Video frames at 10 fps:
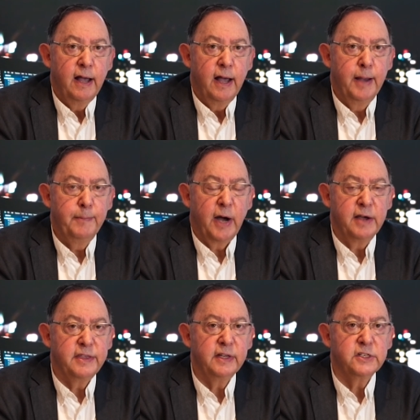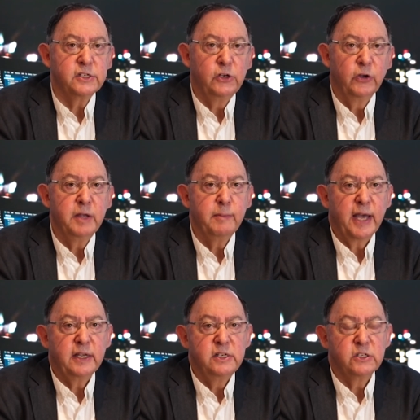I think just looking
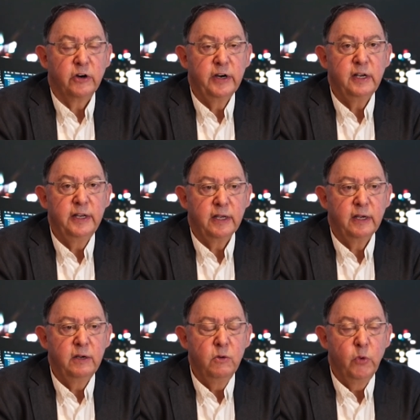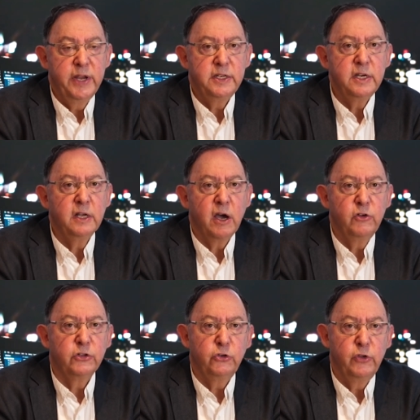back historically, we did go
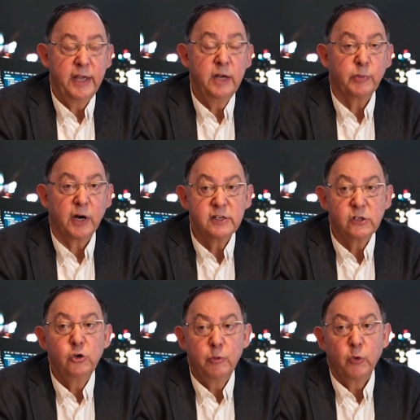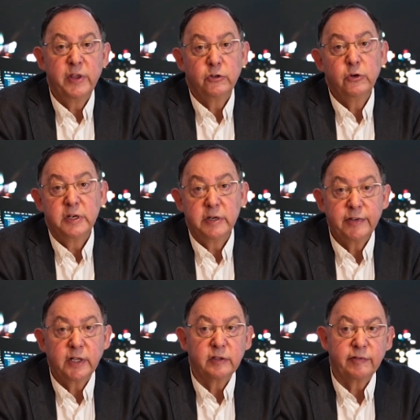through, the Enprise group went through a
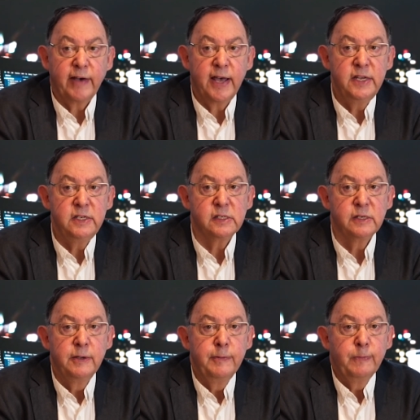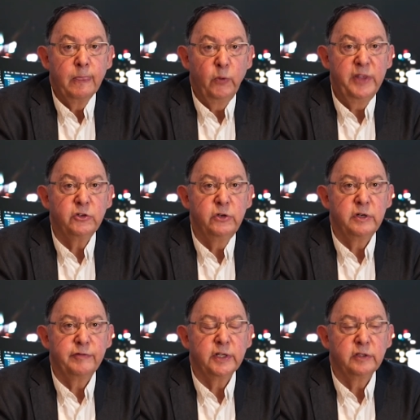difficult phase,
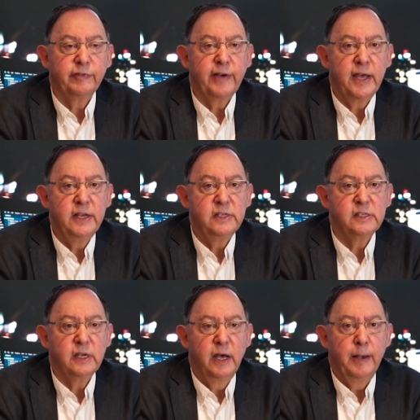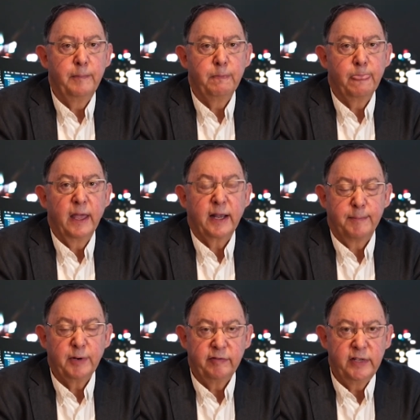a
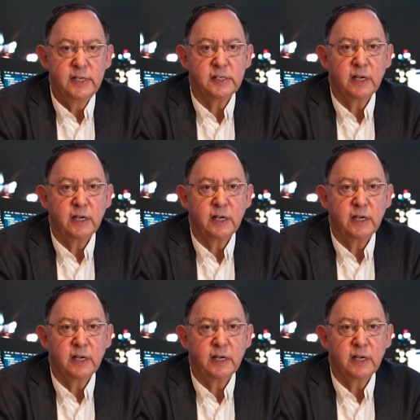couple of years